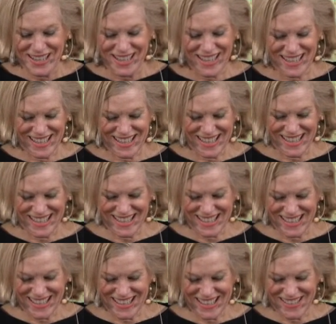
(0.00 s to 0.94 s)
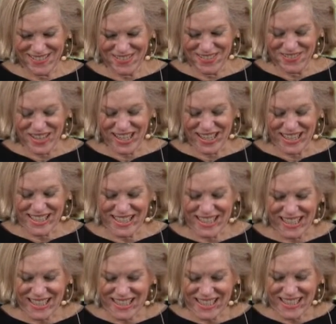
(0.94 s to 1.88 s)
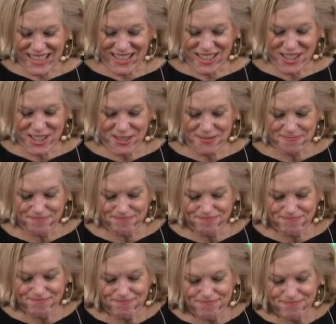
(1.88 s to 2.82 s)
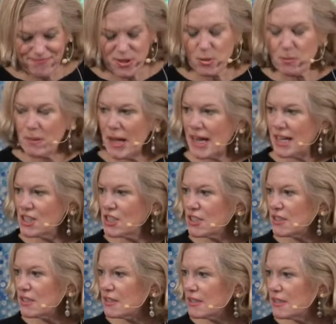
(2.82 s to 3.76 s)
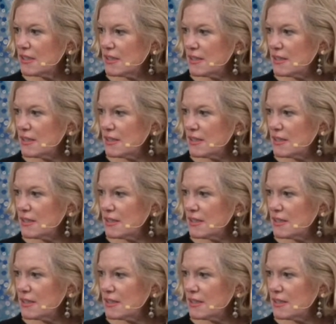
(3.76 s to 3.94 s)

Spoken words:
And we've got to stay in touch. So passion.